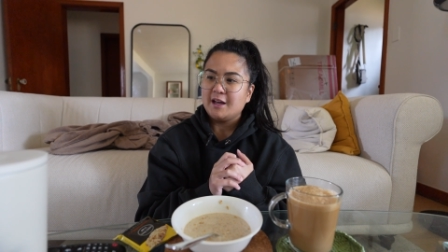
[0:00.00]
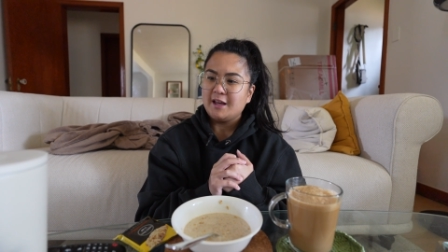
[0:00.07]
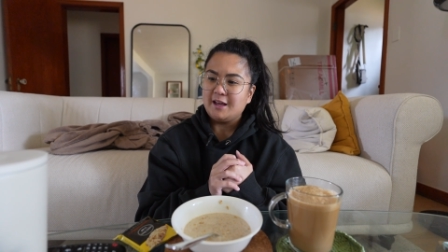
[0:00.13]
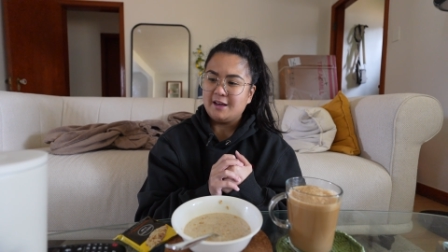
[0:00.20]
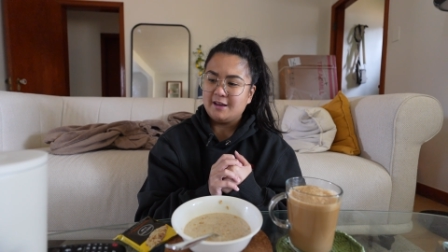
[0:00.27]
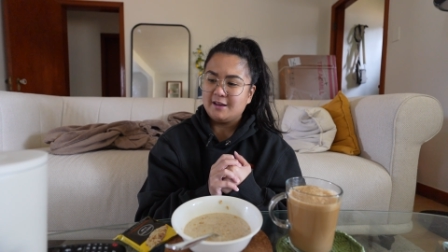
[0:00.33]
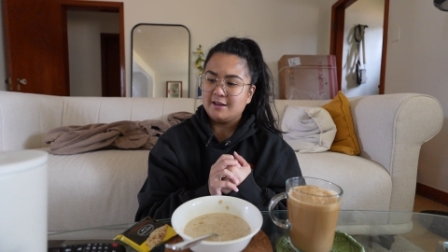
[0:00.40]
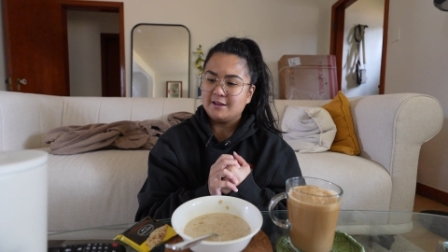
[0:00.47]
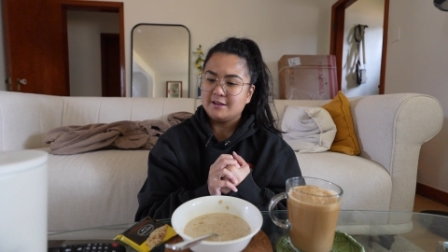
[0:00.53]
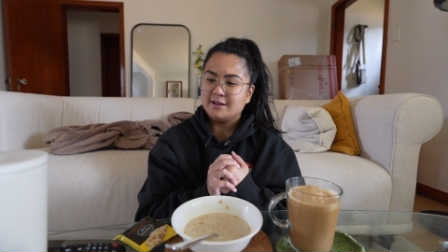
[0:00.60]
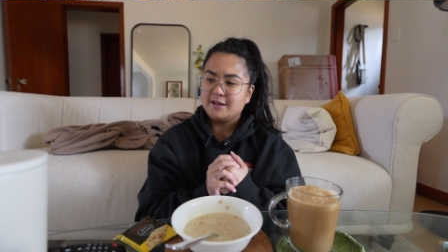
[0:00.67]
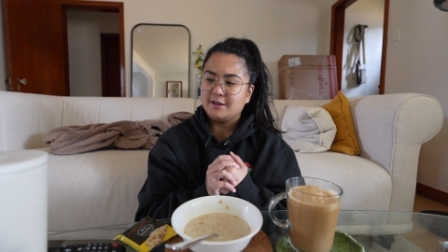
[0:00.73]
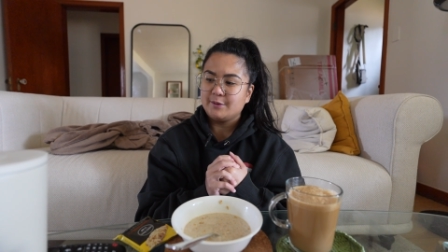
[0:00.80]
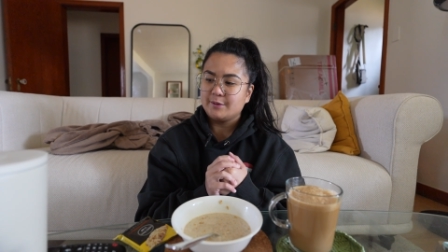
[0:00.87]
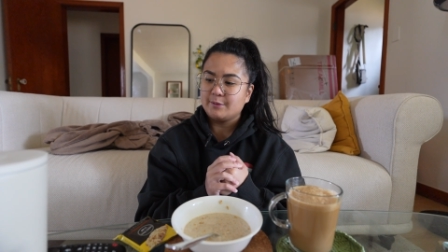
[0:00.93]
and
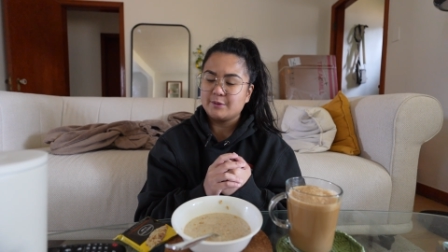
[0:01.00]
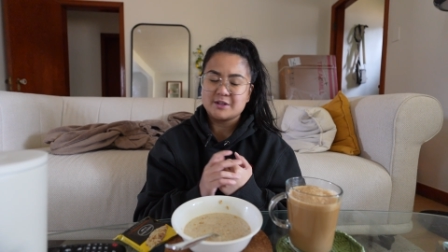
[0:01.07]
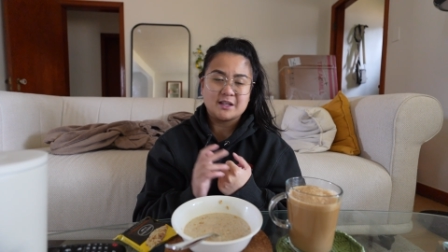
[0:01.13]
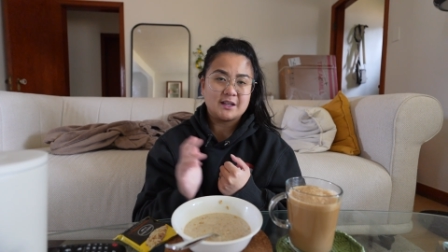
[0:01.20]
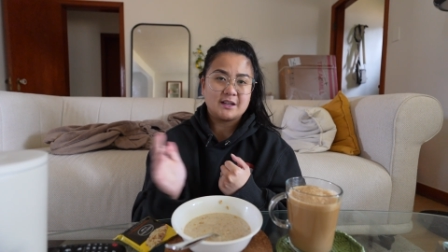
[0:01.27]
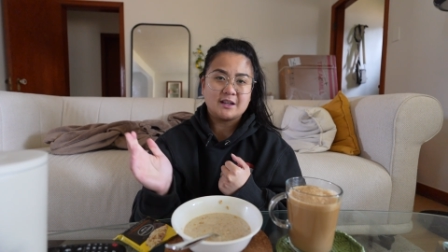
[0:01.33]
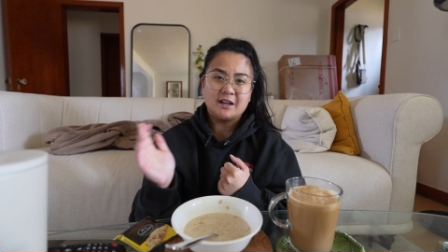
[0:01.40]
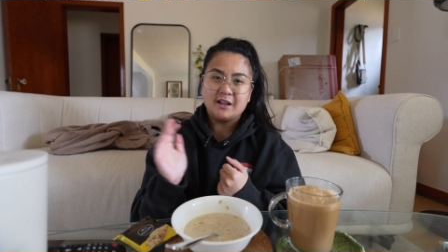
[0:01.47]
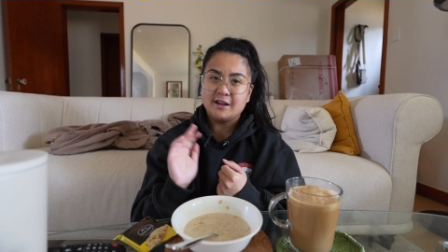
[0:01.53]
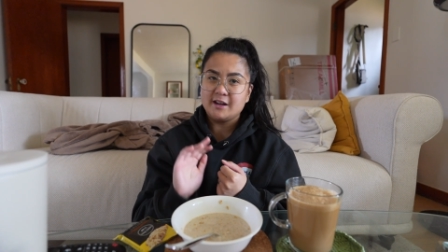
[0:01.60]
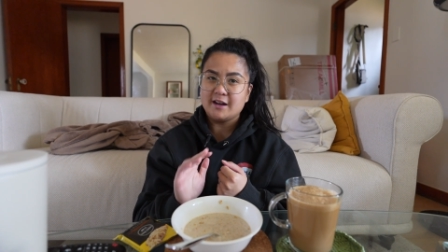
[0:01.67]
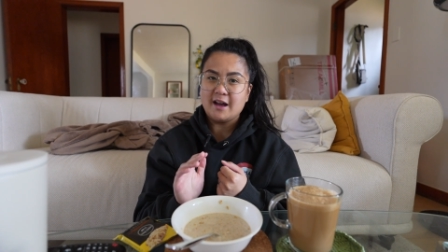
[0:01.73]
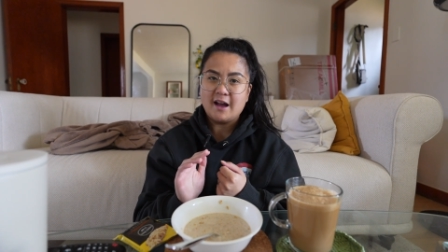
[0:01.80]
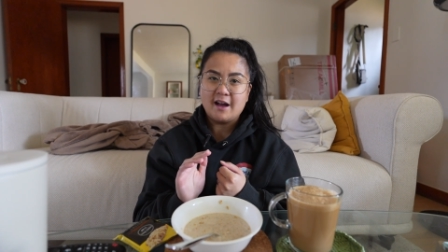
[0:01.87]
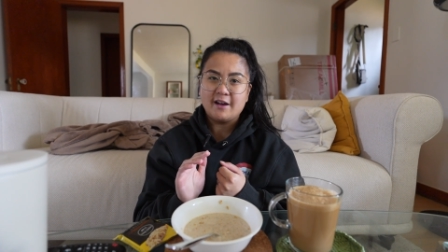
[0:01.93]
it was like cut
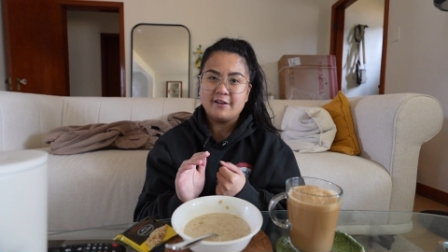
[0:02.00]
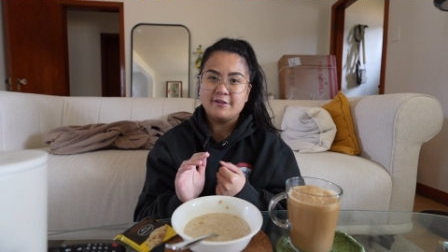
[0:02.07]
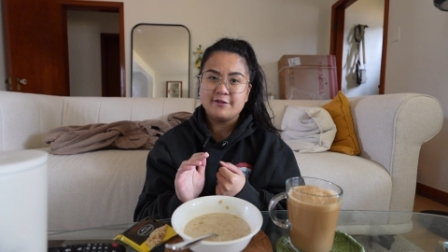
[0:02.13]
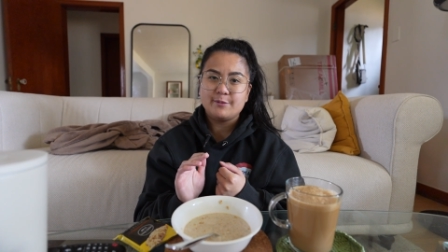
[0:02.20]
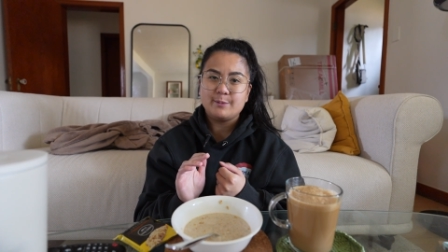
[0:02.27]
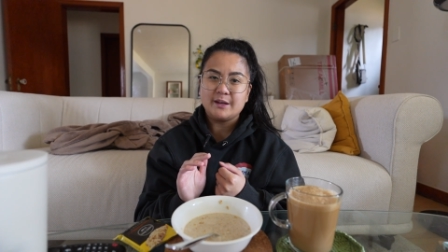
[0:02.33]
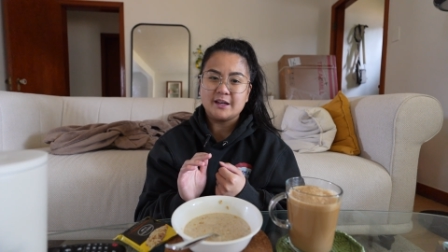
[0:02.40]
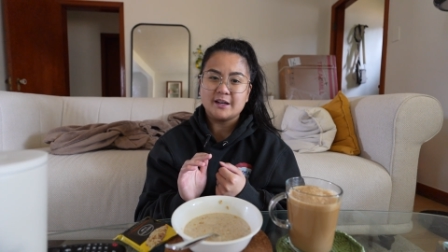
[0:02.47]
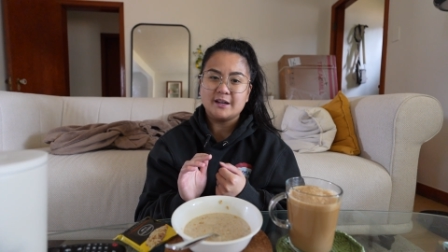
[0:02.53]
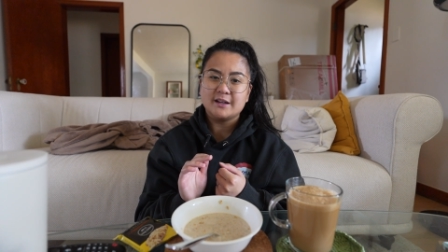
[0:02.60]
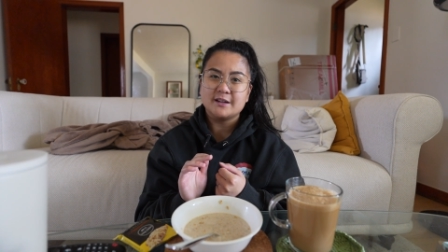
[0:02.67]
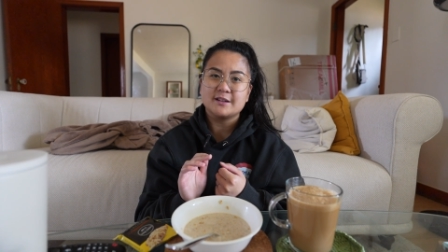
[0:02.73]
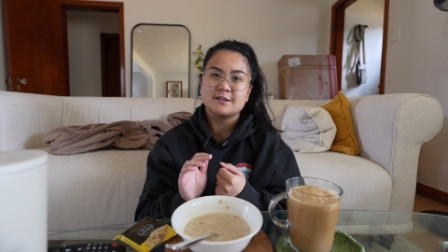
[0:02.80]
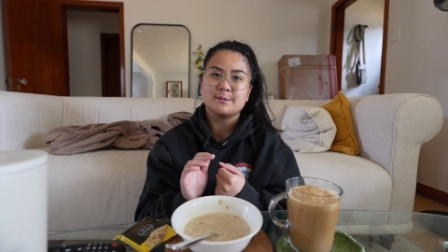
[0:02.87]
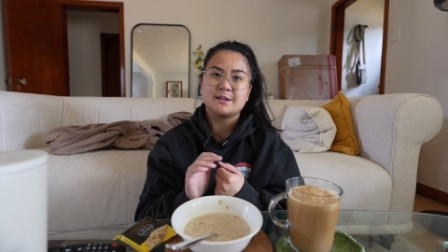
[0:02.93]
in half
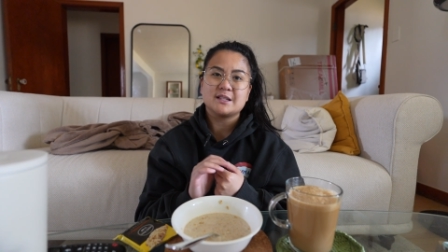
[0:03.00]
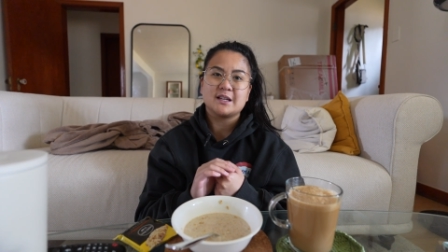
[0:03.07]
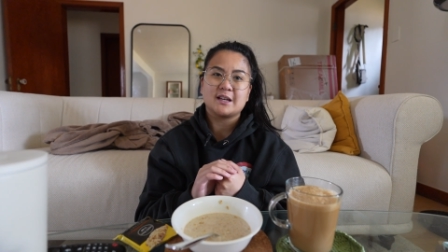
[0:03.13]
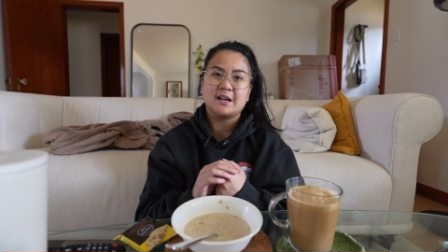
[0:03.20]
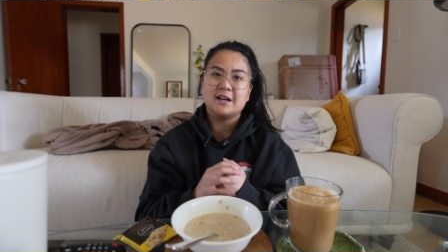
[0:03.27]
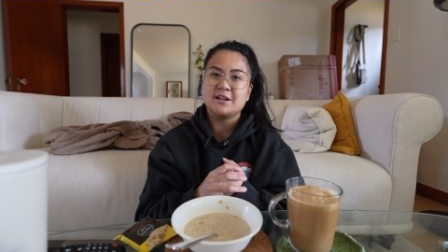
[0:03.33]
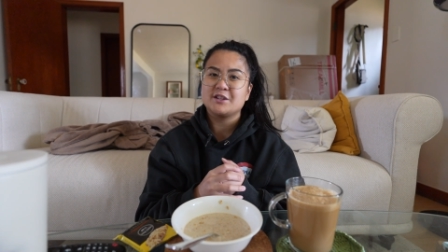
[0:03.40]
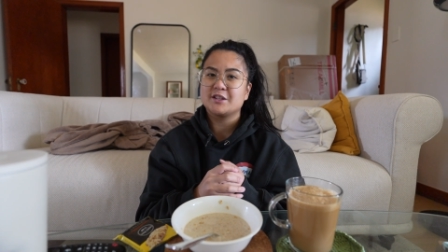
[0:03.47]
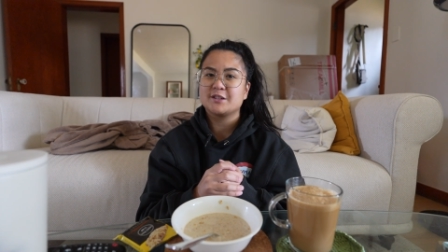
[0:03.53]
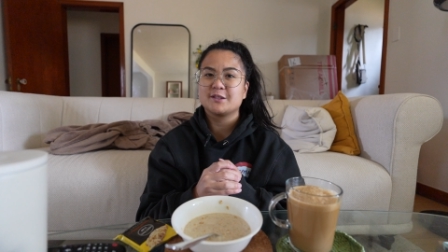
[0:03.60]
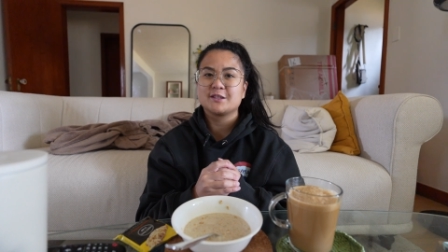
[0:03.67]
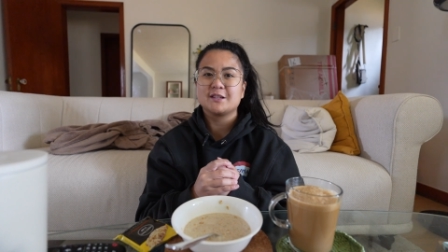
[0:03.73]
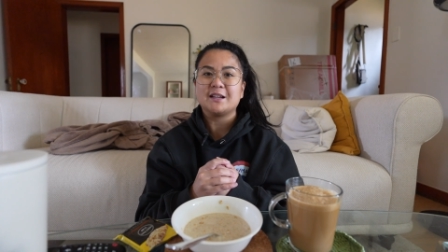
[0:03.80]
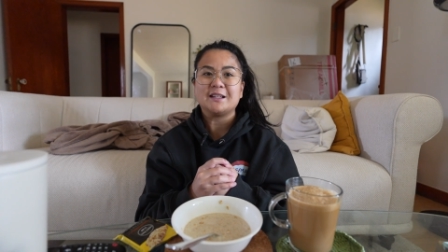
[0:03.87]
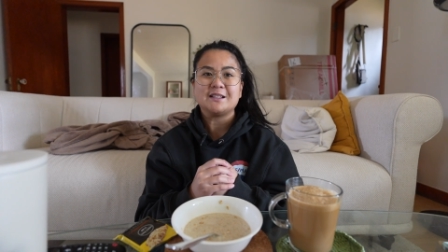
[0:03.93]
because my psychiatrist
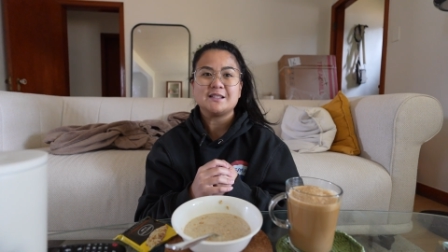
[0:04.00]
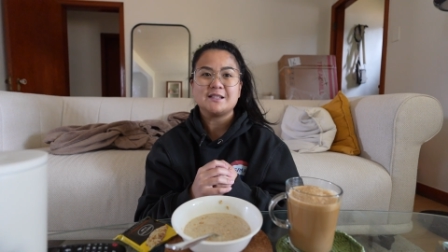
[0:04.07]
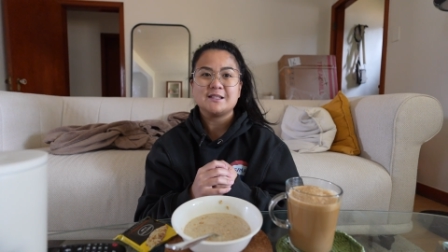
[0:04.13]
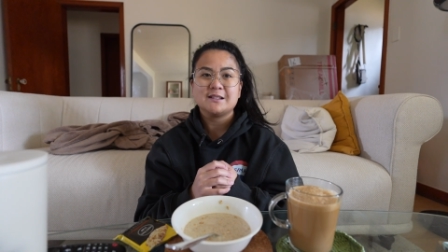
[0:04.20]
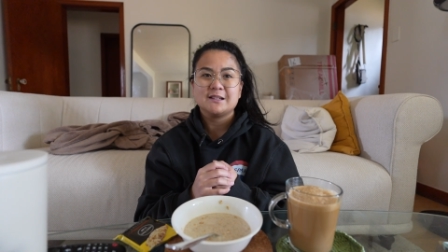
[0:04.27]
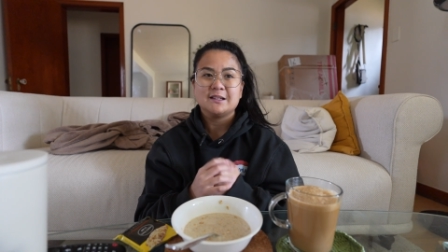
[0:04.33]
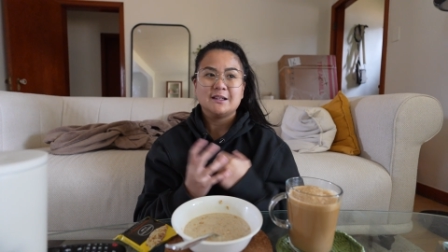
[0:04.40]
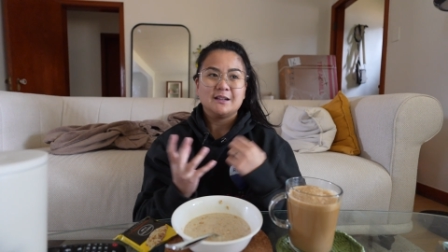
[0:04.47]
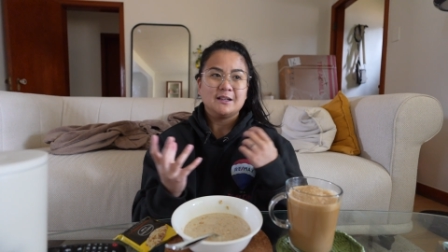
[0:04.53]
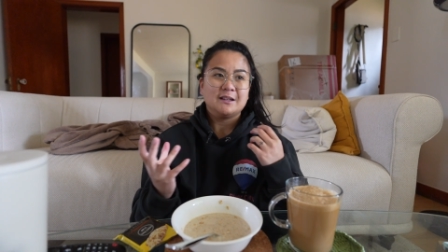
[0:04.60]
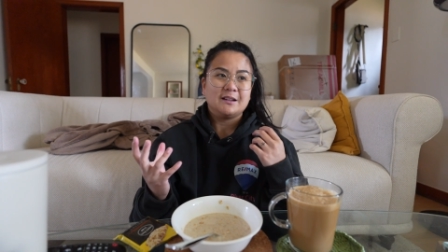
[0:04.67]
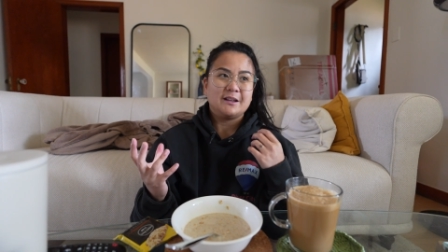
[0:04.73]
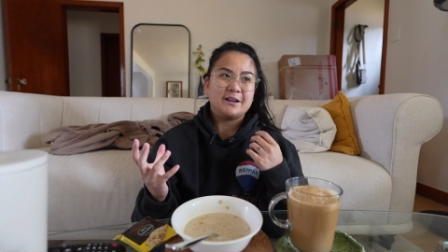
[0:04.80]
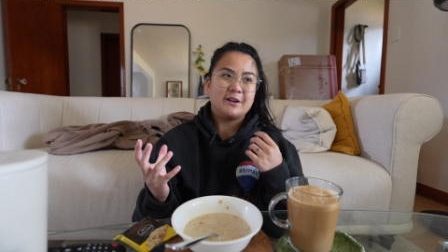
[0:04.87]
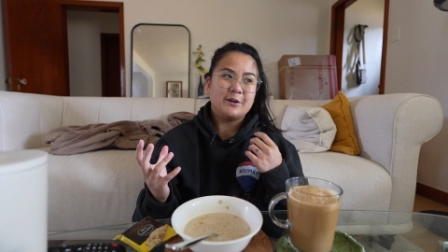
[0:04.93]
was like,
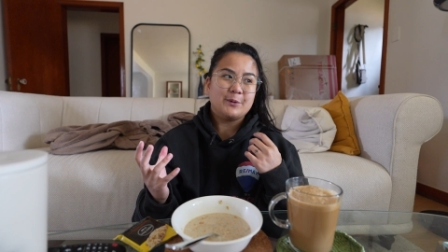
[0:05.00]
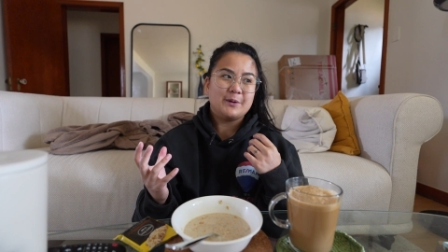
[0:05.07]
you know